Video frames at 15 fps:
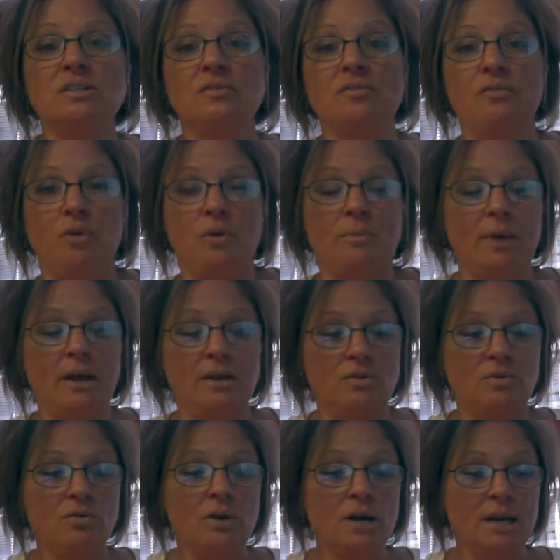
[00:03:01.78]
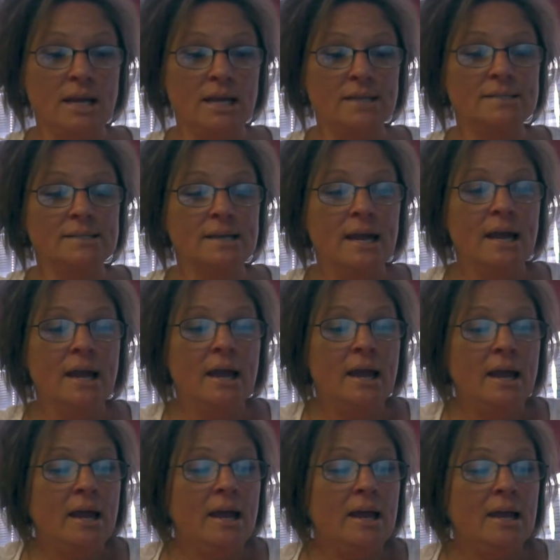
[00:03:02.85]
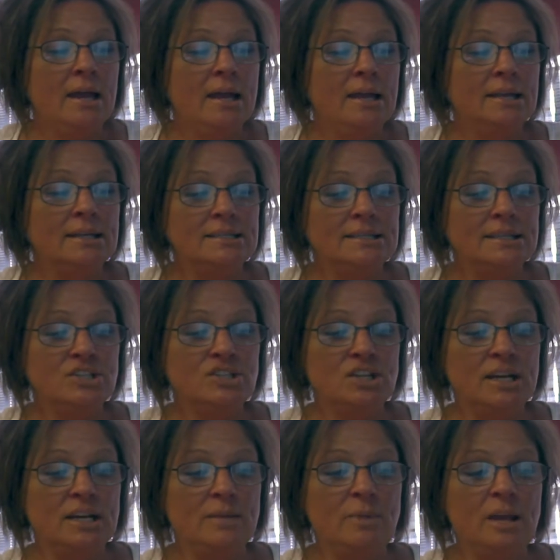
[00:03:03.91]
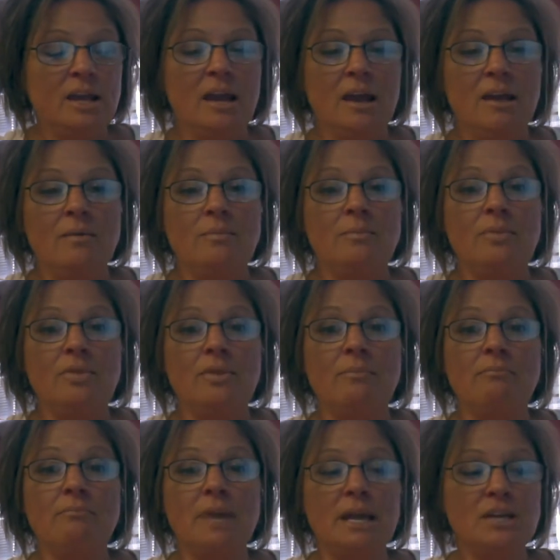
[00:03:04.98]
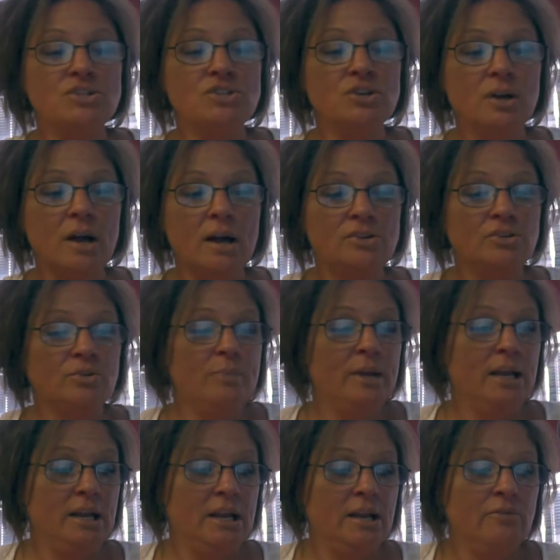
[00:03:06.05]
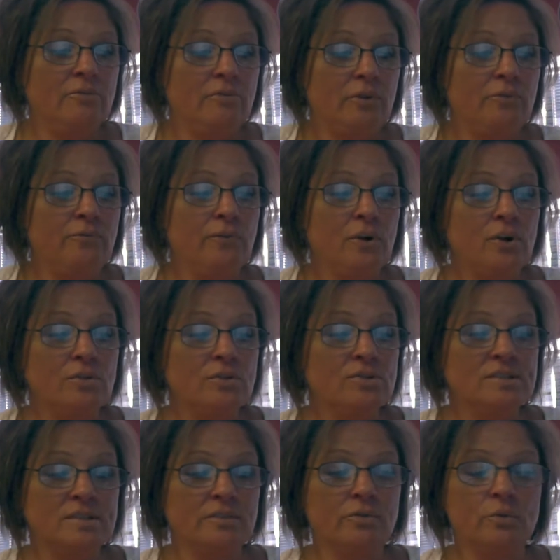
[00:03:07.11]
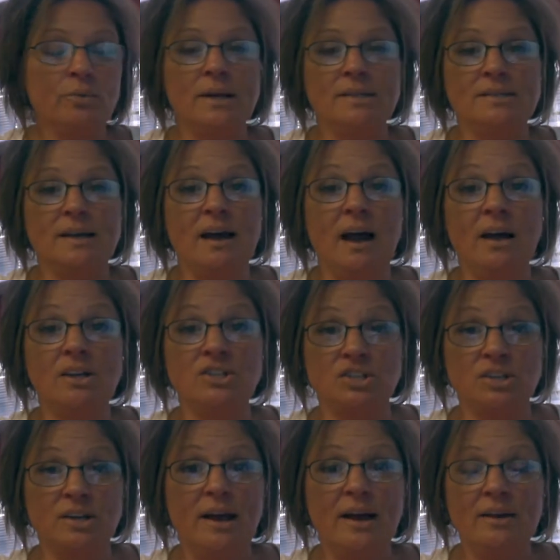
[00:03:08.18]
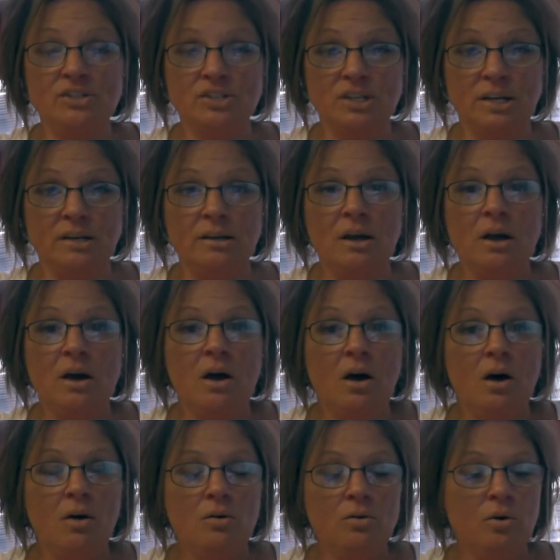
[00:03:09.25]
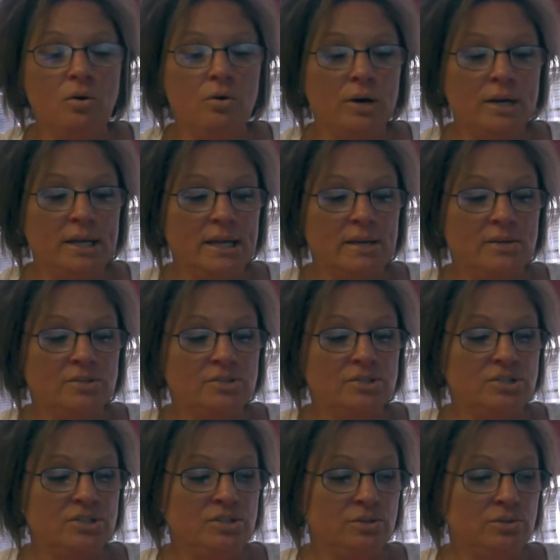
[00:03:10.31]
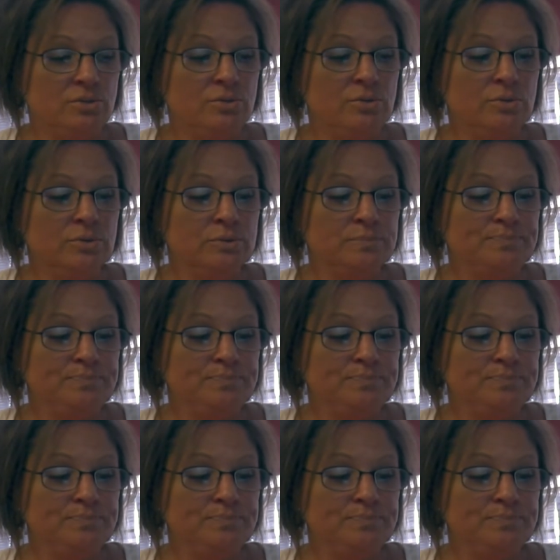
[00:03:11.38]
for minorities. In addition, it became the major underpinning for further civil rights action, according to